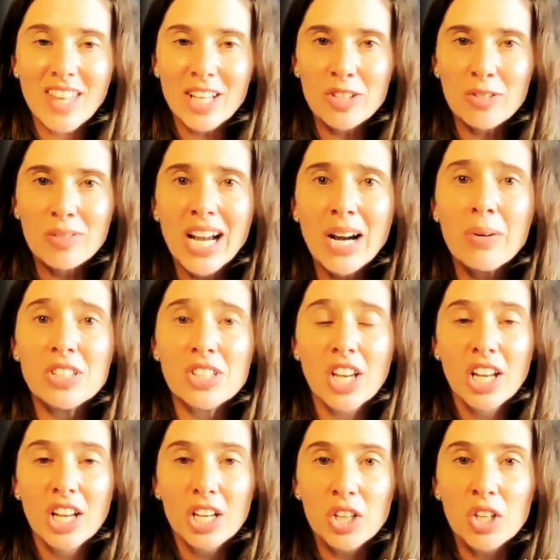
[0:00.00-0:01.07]
So now it's
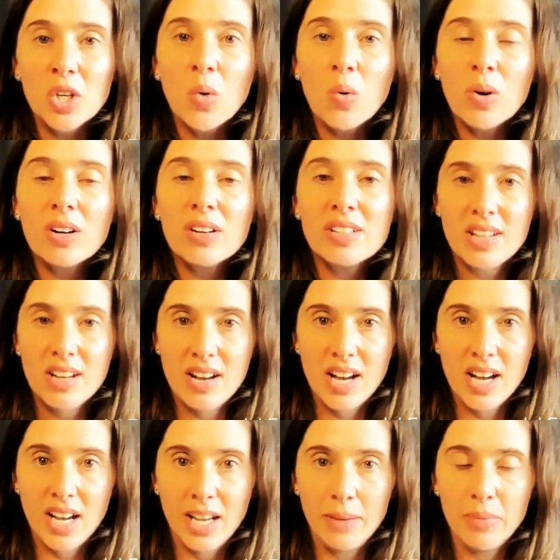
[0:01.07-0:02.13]
your
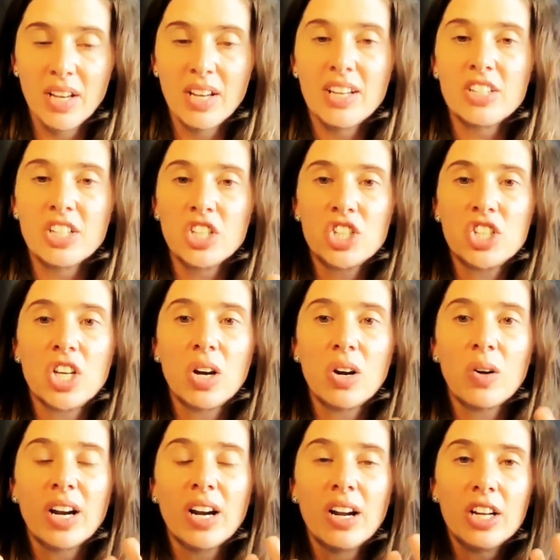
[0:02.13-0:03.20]
time to
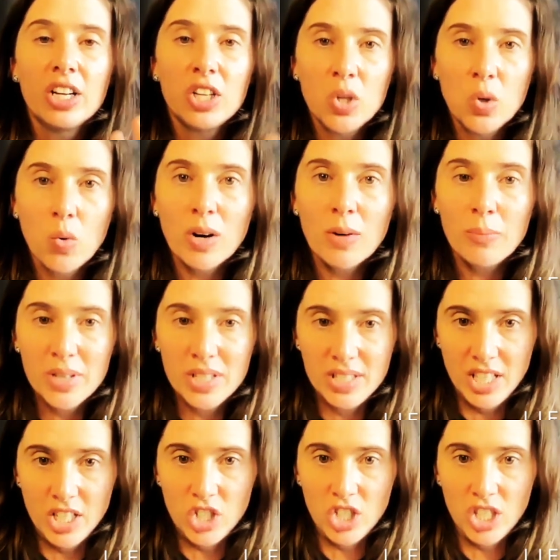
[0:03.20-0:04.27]
share your
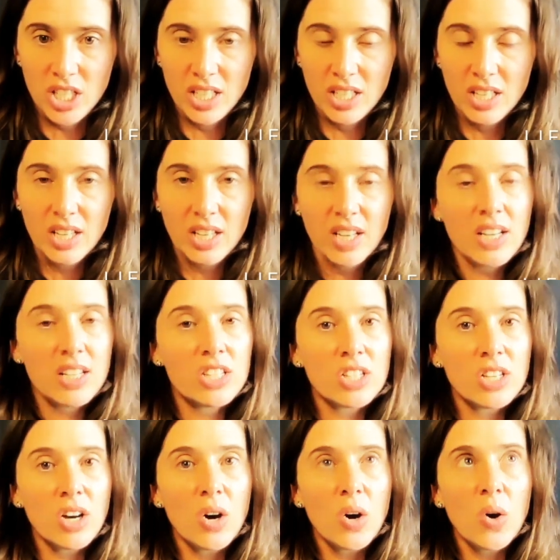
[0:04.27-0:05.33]
position.
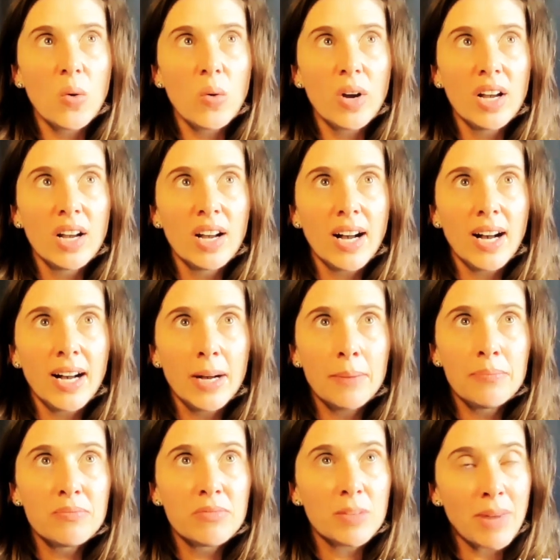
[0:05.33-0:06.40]
So
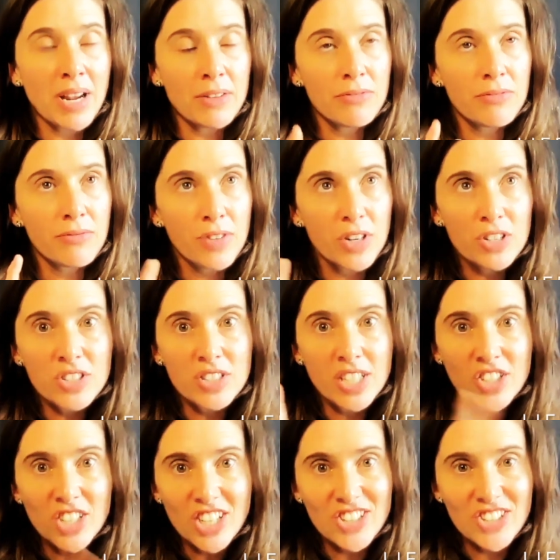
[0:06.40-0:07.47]
my first
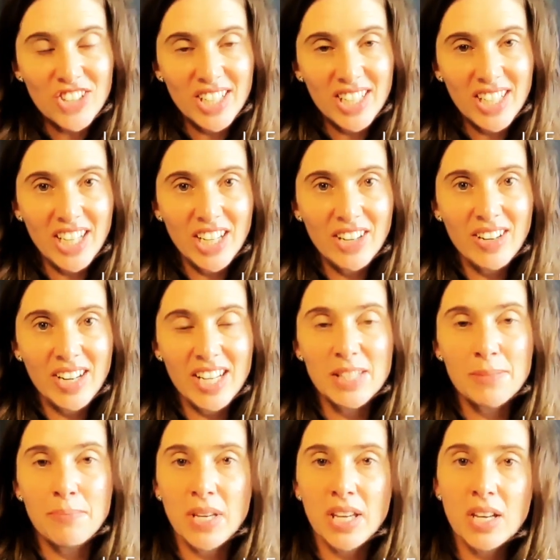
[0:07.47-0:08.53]
suggestion here is
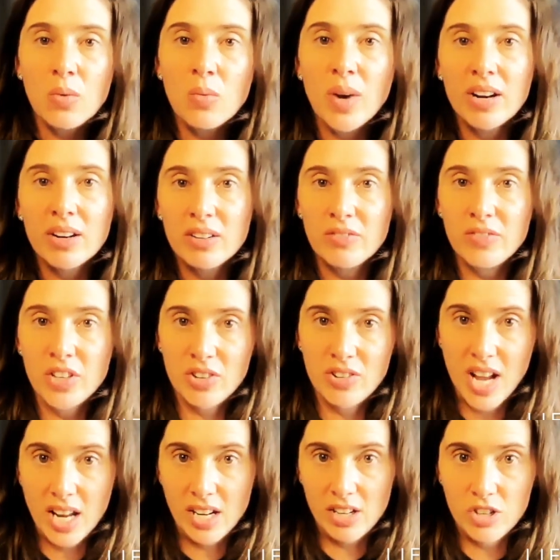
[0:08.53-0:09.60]
be aware of your
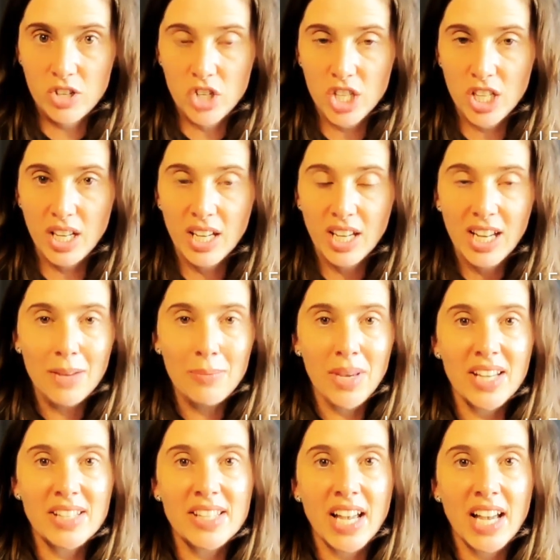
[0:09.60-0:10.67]
energy,
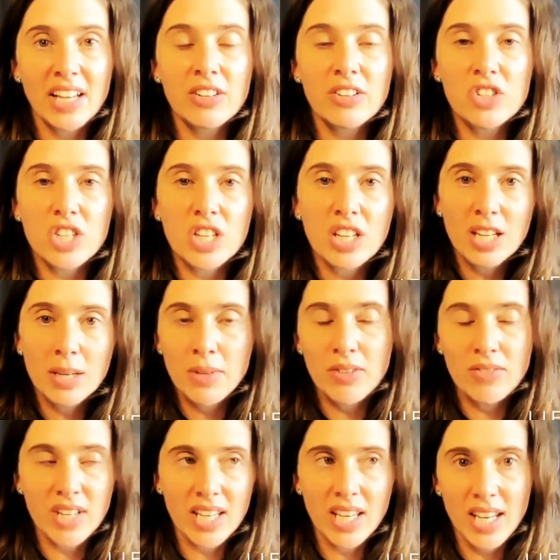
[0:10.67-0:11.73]
because energy
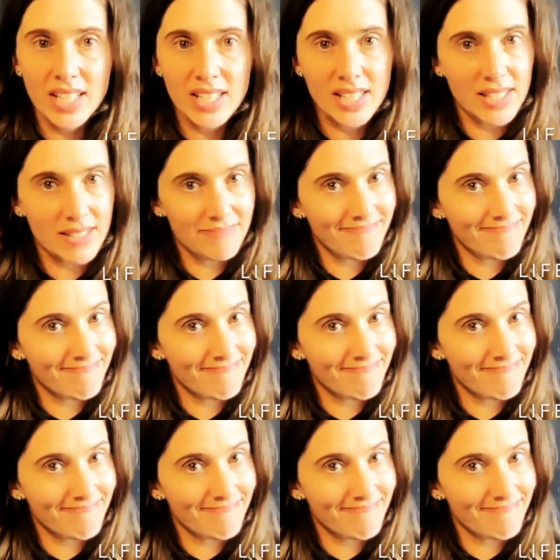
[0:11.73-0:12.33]
communicates.